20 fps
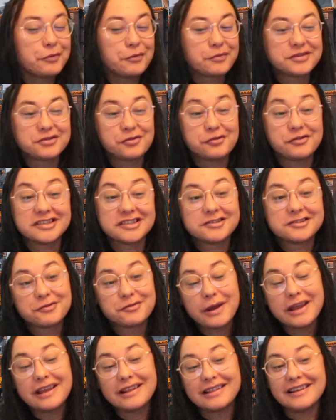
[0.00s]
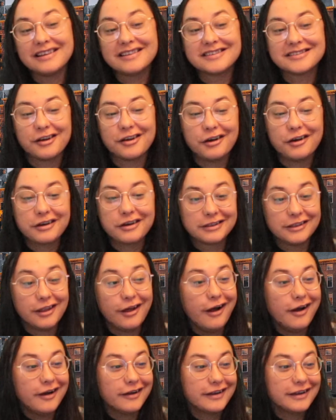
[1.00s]
was short and sweet, let's talk
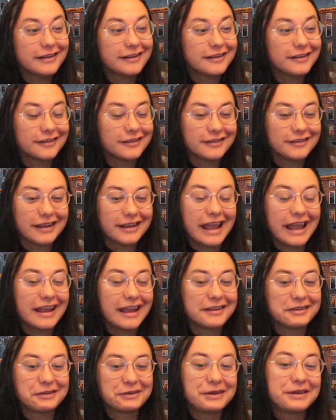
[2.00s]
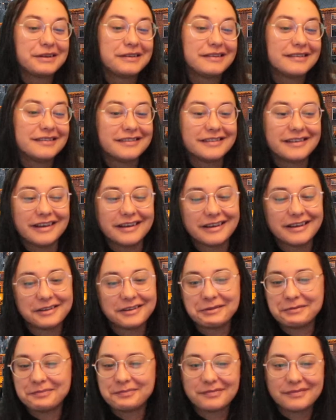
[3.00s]
long and and
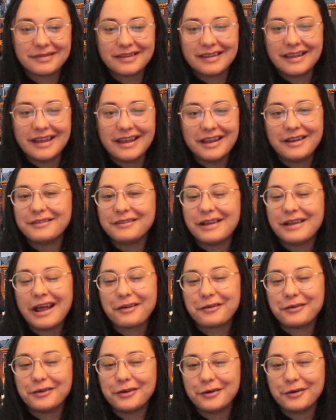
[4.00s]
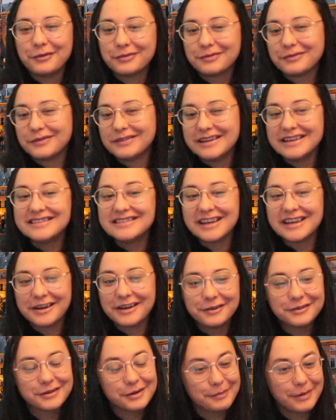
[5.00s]
uh and I don't know,
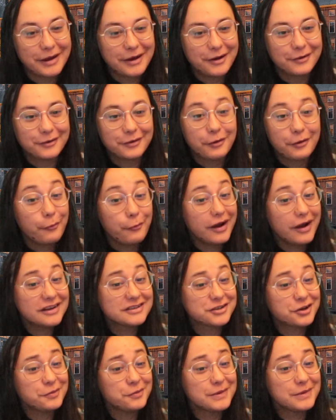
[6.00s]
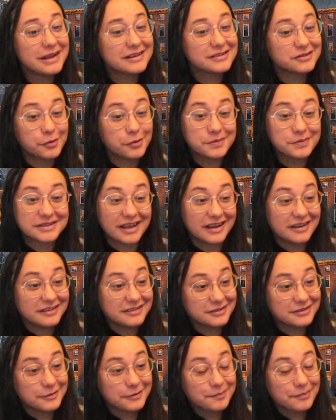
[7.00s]
detailed about why Germany is so
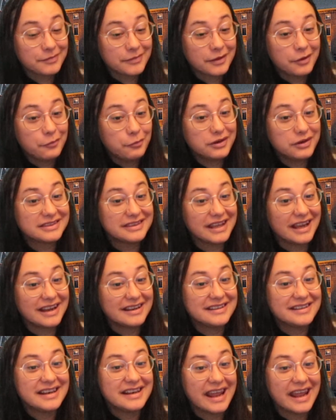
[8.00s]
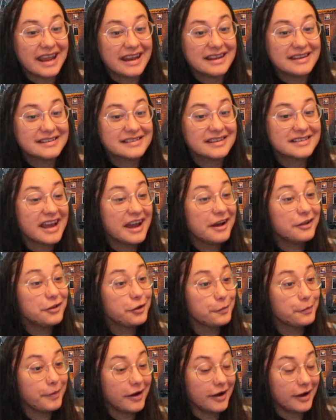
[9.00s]
obsessed with nineteen eighties
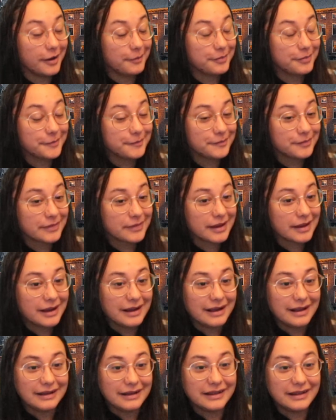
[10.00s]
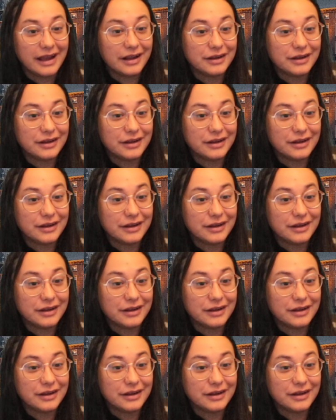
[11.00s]
Italo pop. La